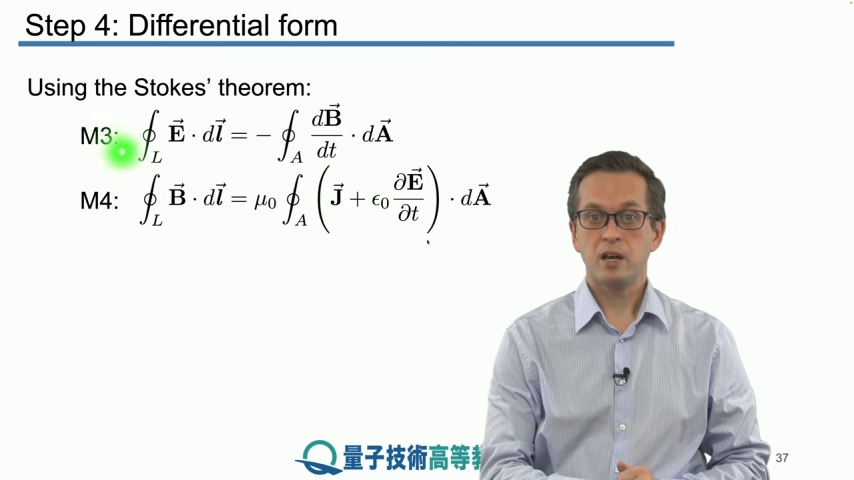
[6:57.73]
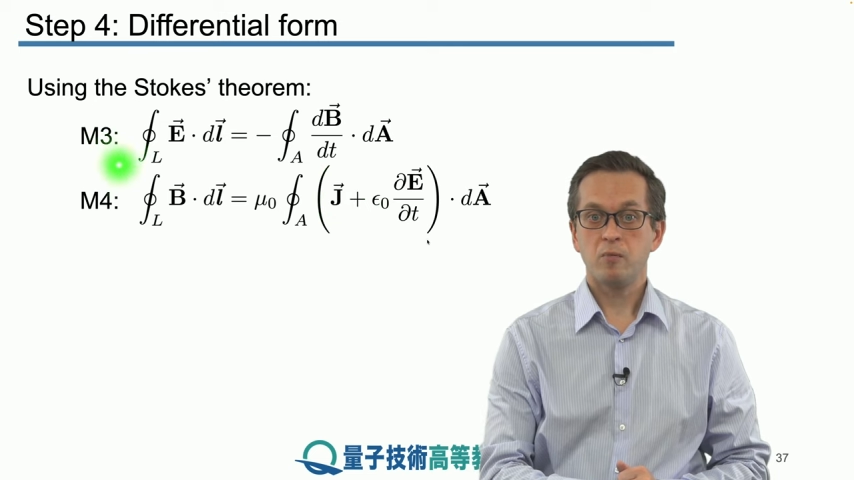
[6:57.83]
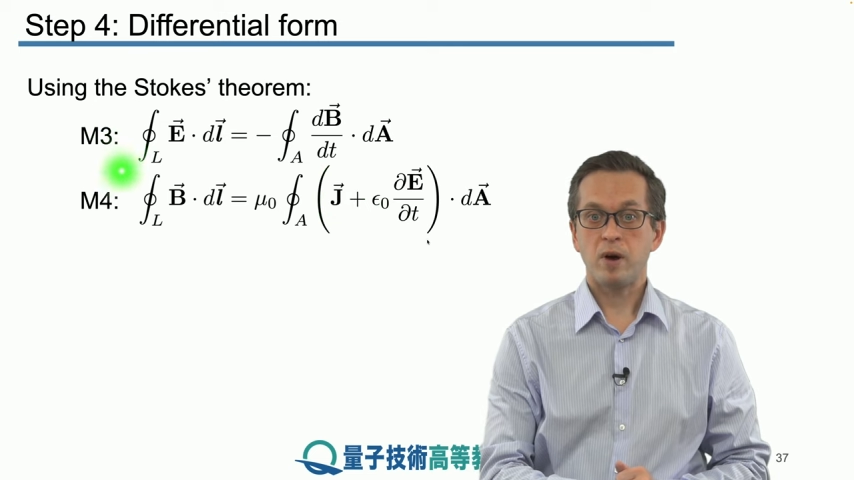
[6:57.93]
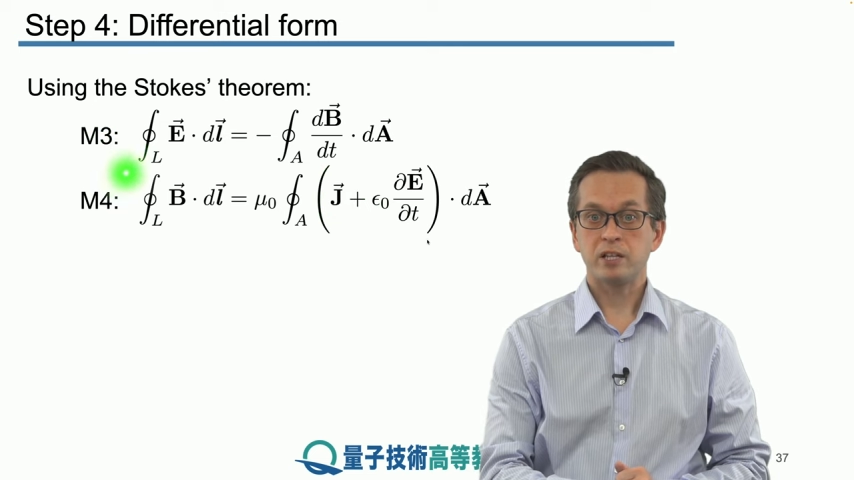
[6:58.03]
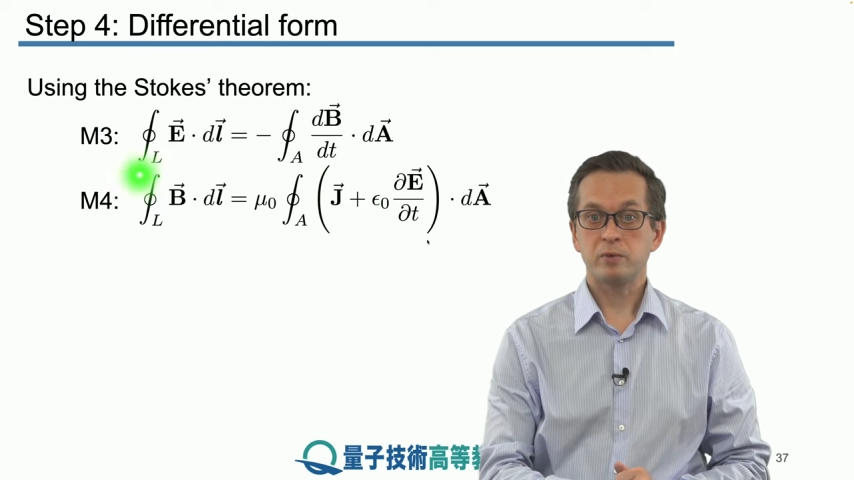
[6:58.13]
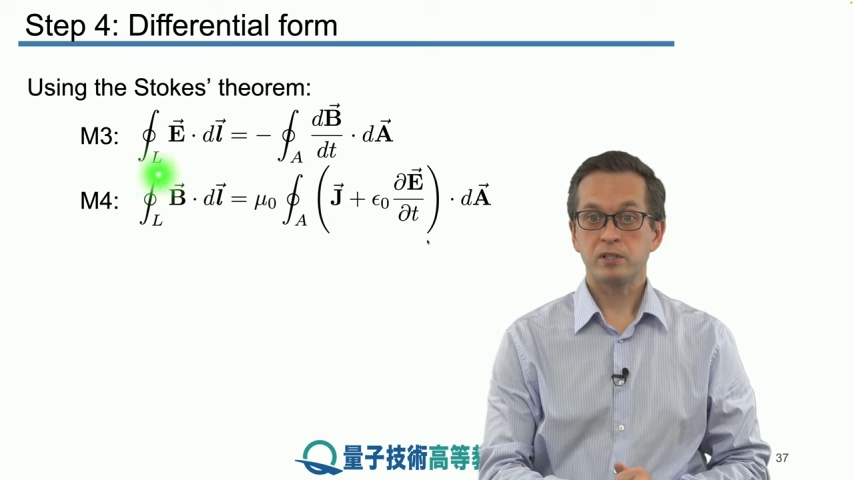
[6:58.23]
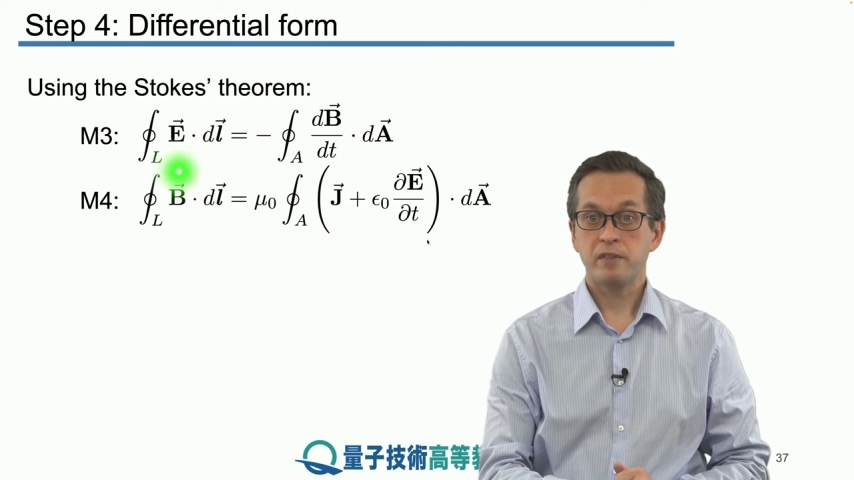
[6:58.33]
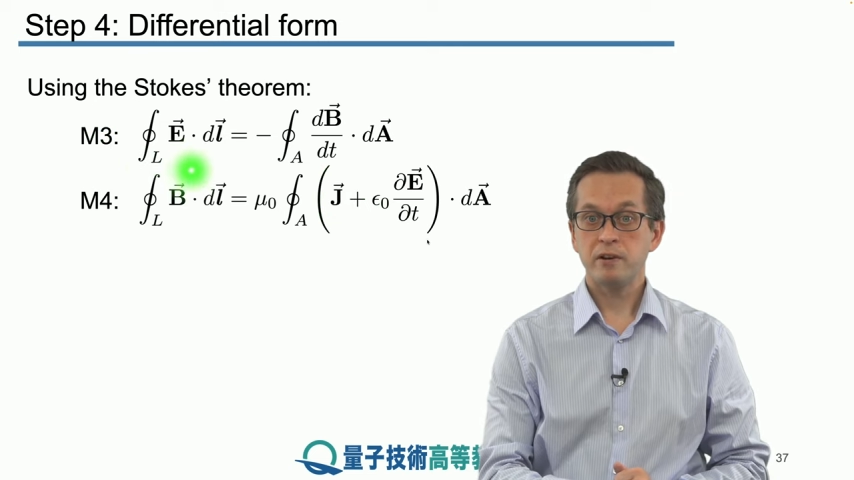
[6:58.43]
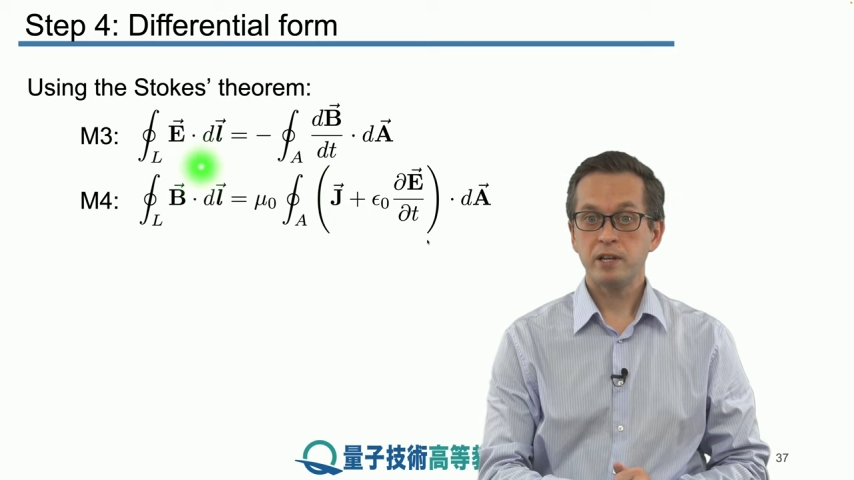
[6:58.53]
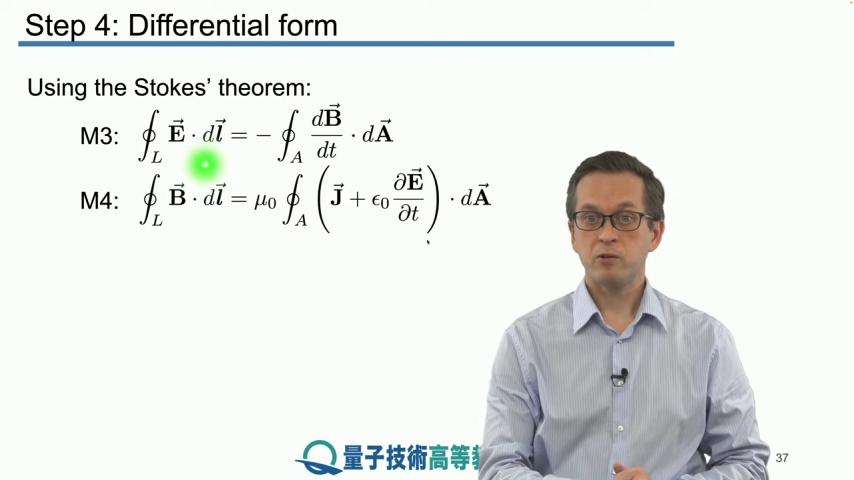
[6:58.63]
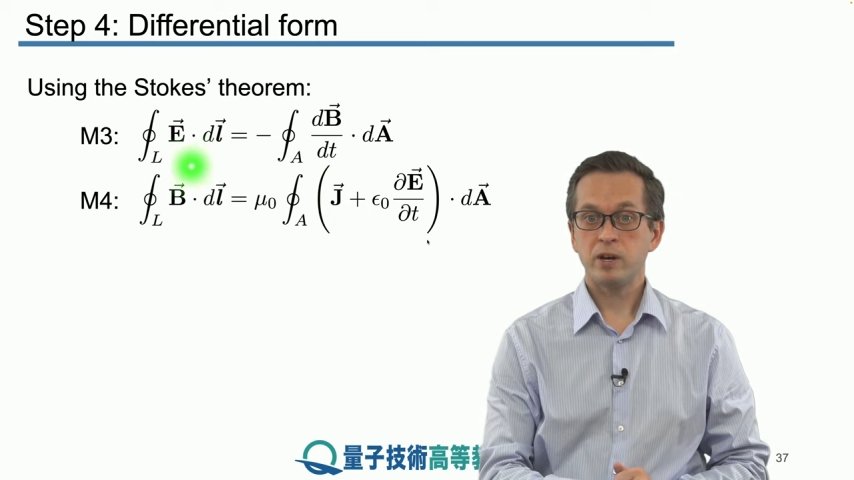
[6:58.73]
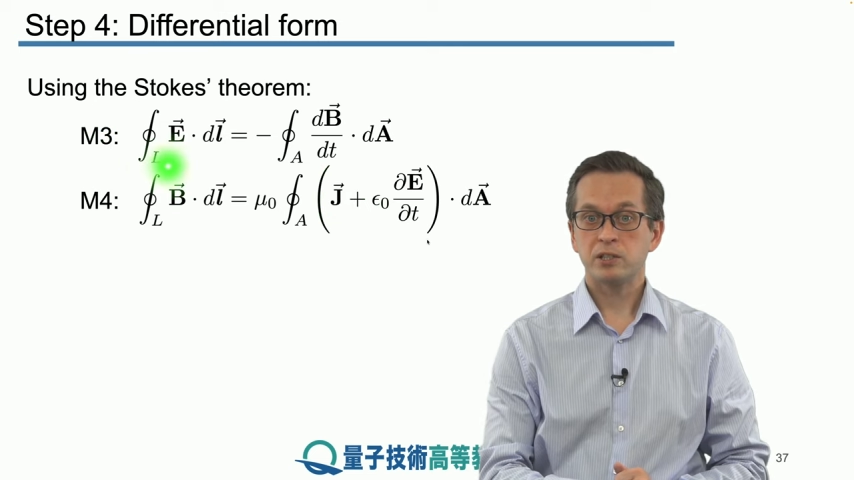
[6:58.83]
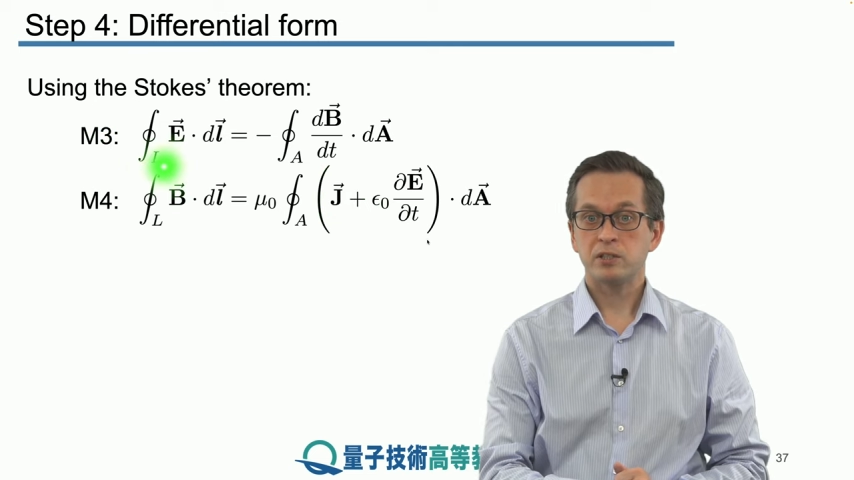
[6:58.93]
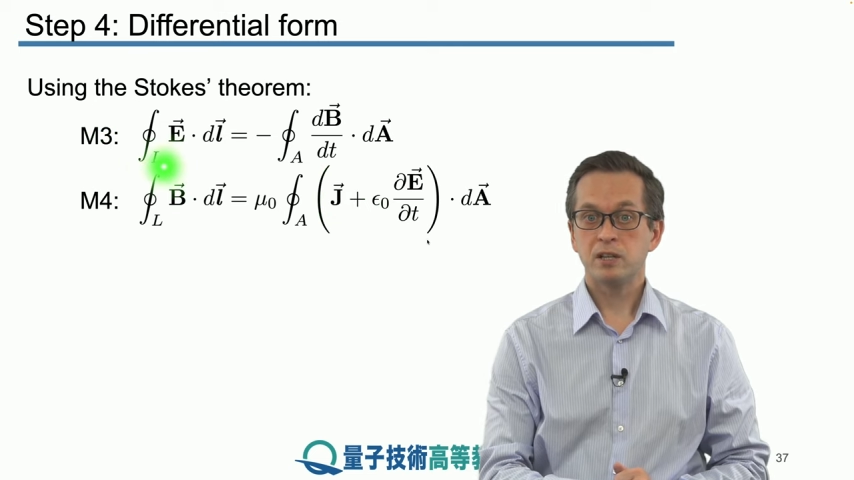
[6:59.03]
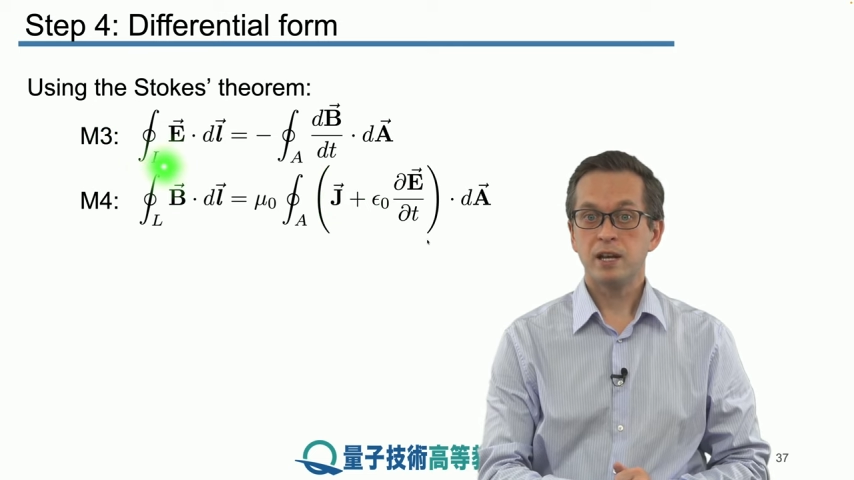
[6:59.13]
Maxwell's third
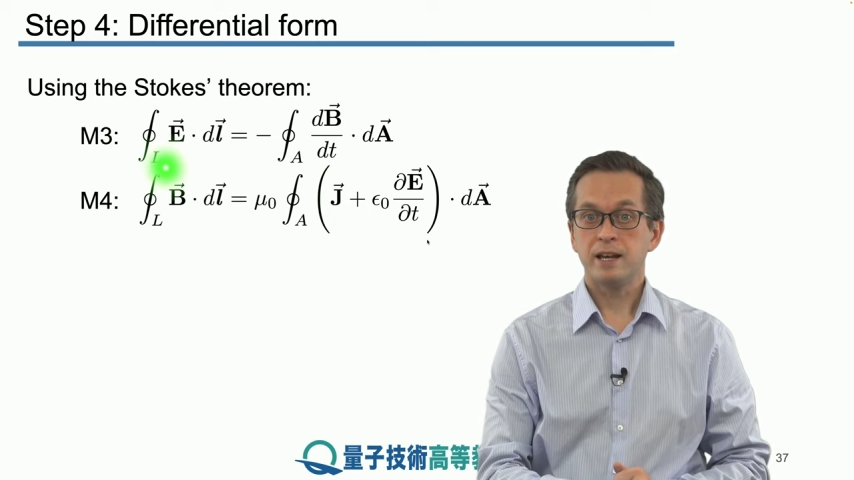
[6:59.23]
equation